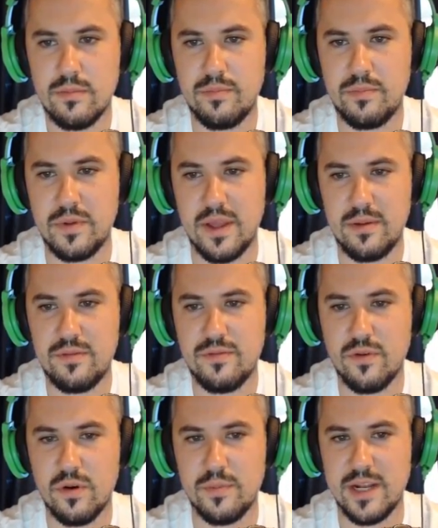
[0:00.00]
Baby
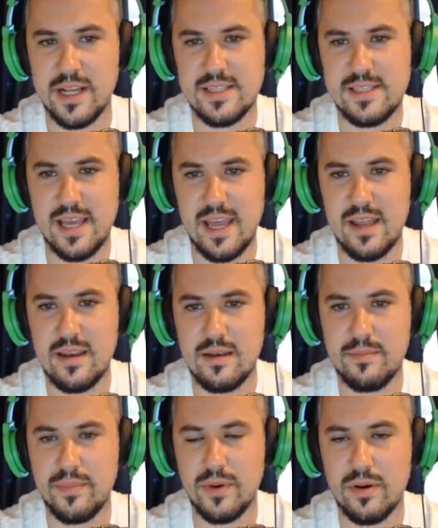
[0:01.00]
formula, ten
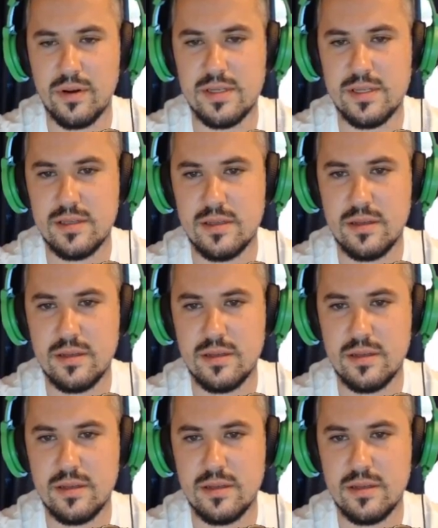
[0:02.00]
bucks.